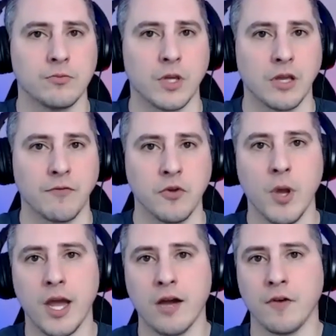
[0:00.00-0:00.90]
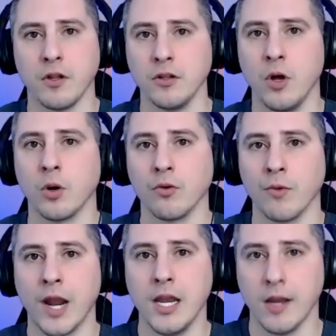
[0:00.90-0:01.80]
if you have a lower
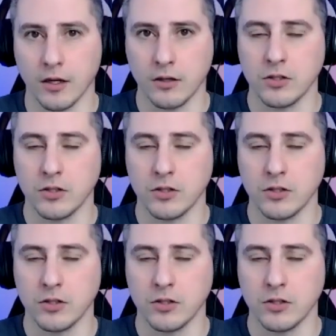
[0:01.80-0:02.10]
rating,